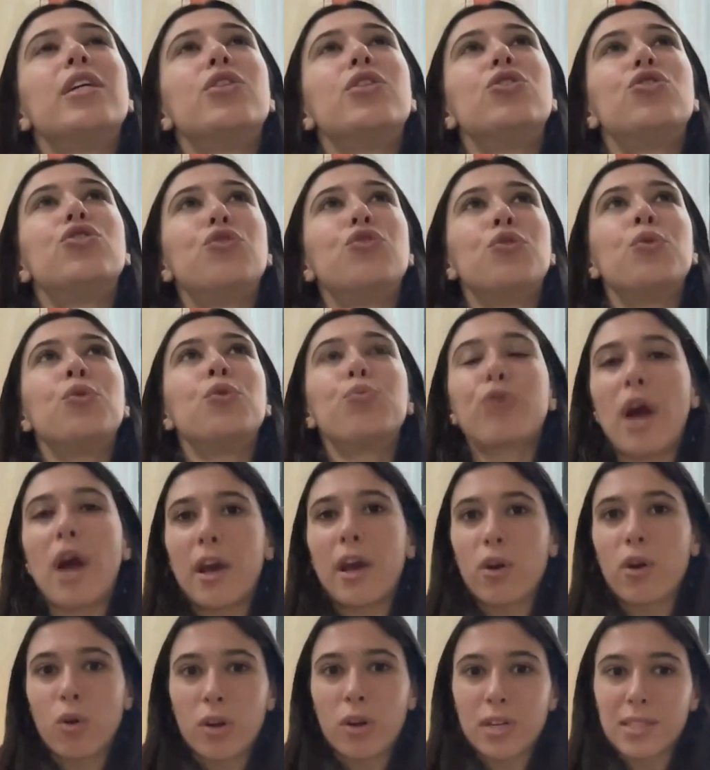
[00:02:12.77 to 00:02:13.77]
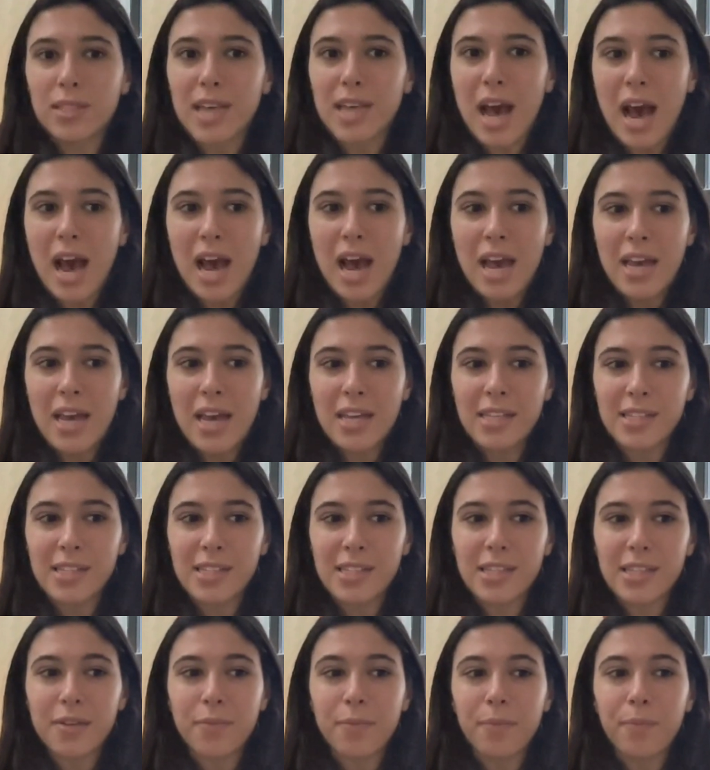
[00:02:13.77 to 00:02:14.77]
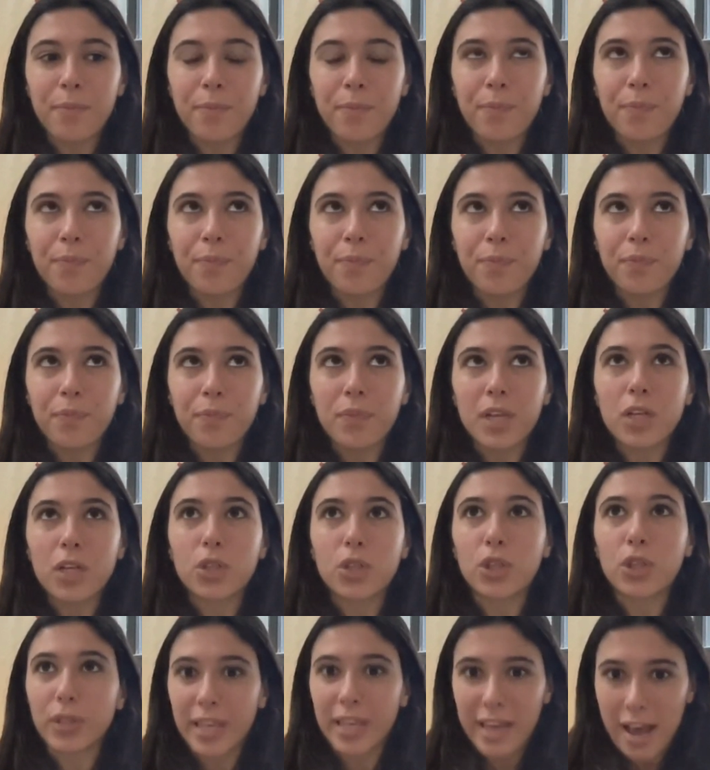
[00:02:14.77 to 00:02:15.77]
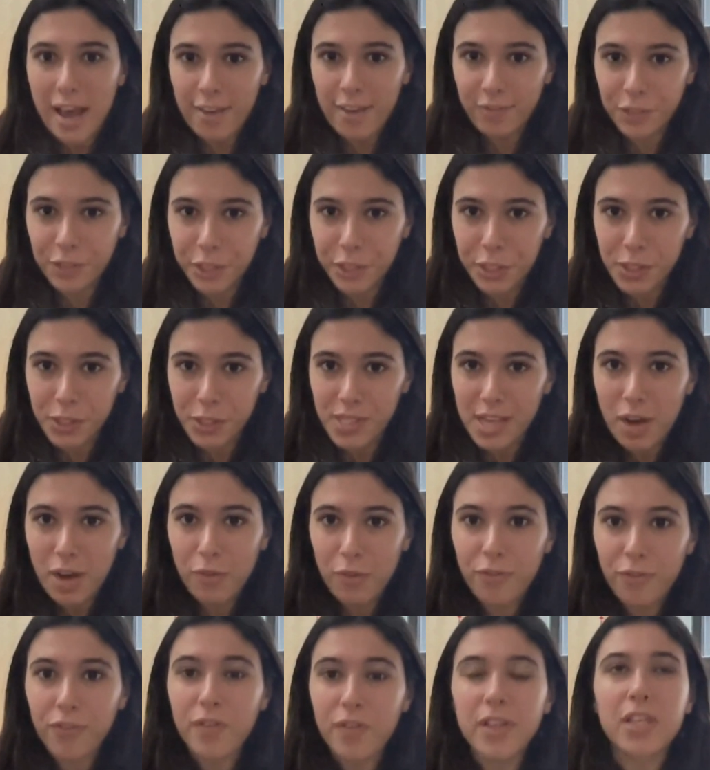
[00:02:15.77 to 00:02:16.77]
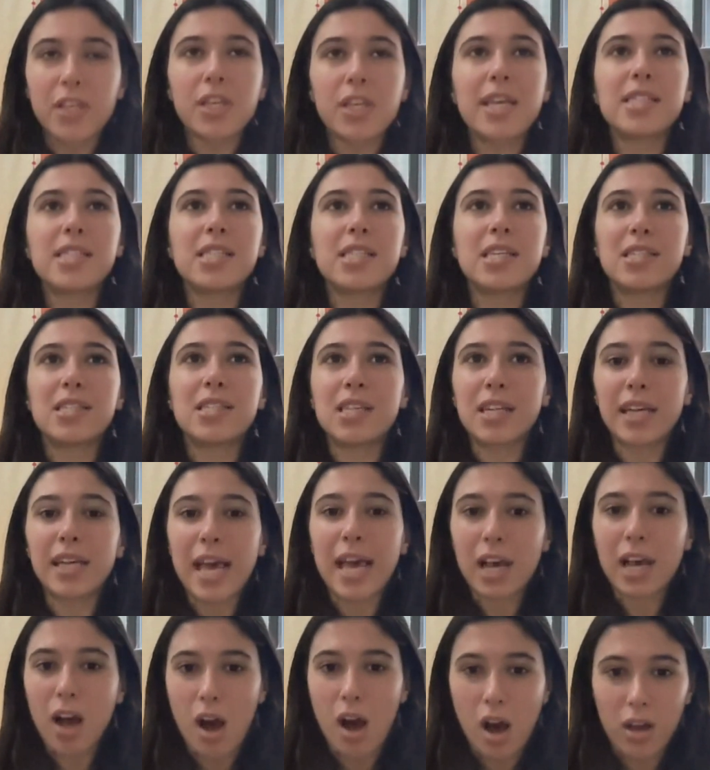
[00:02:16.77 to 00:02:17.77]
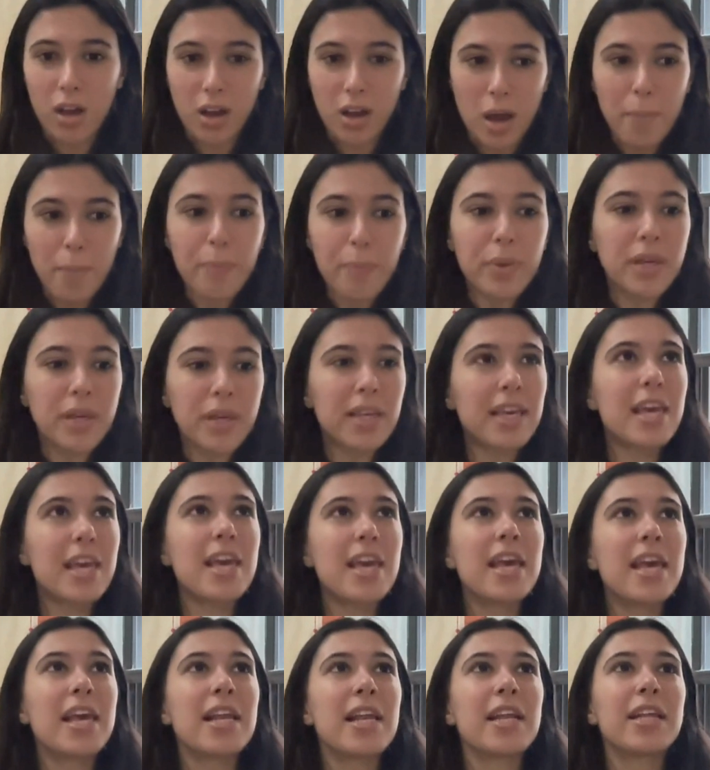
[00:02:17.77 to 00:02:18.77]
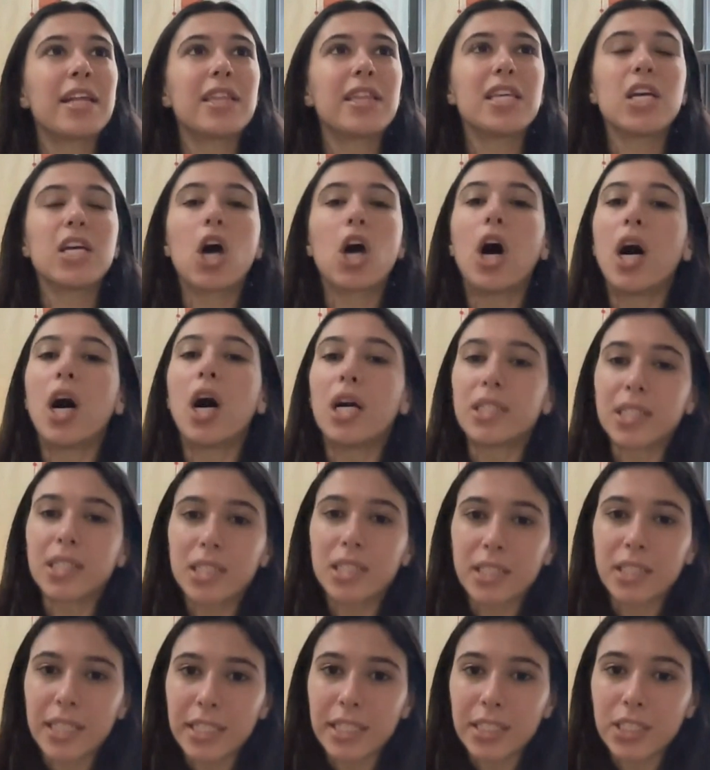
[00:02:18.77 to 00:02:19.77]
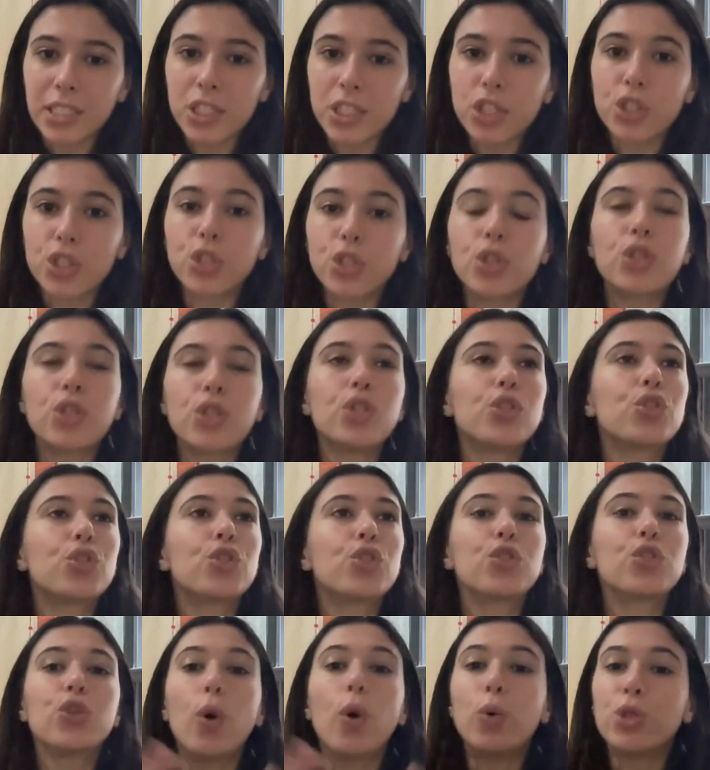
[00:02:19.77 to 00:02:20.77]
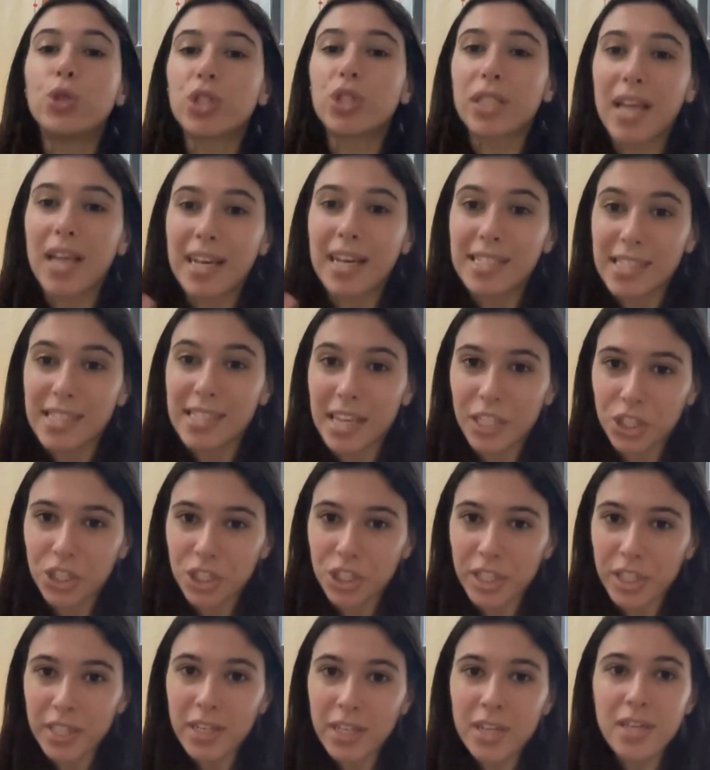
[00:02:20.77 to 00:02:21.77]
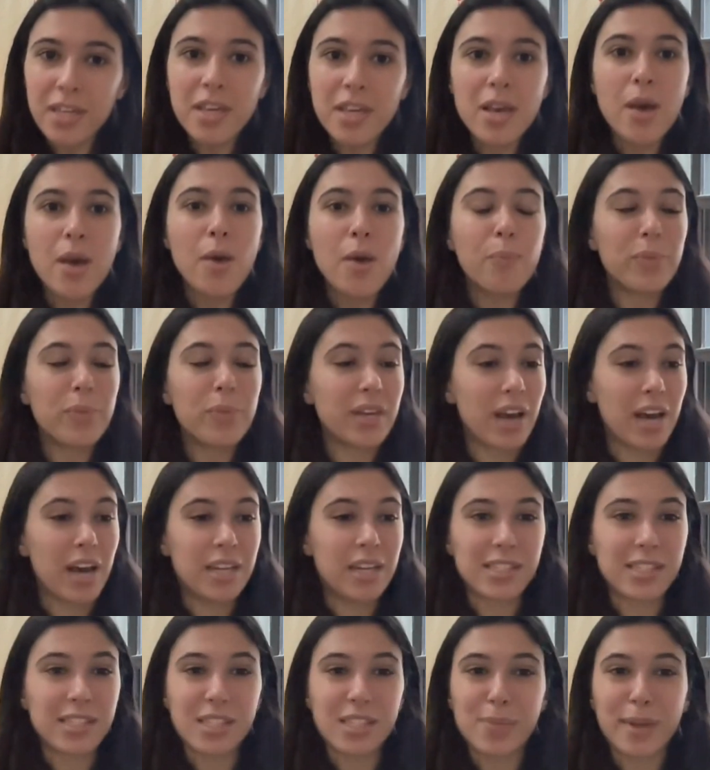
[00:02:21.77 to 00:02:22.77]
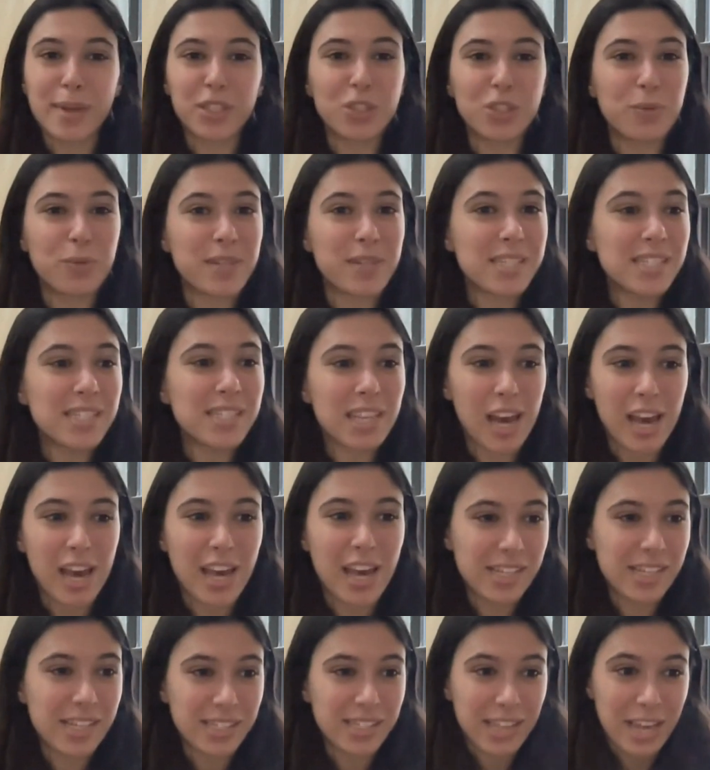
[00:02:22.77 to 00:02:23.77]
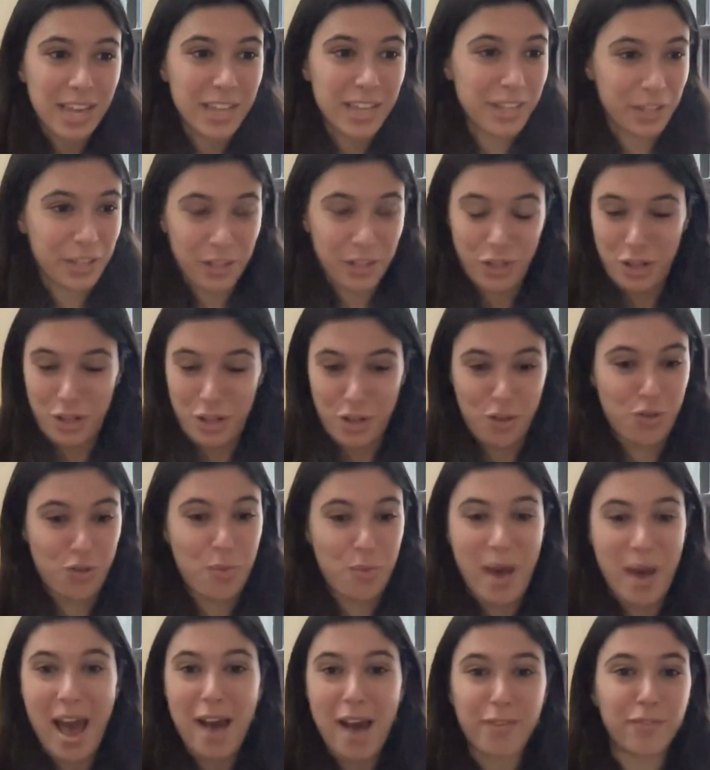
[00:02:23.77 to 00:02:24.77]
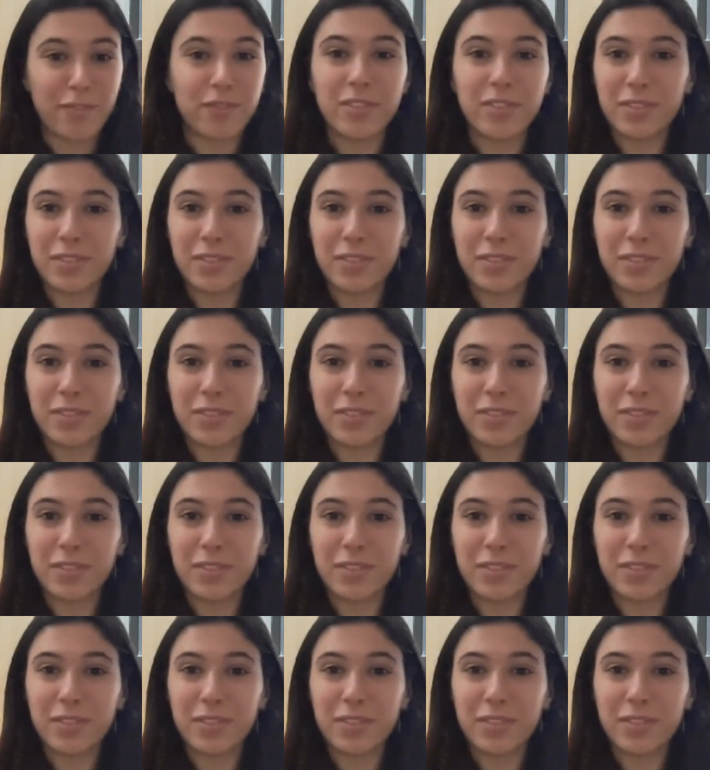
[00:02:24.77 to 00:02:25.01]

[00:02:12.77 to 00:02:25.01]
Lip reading: do prioritize looking after yourself. It's easy to get caught up in the constant socialization because, especially with CIS, like you have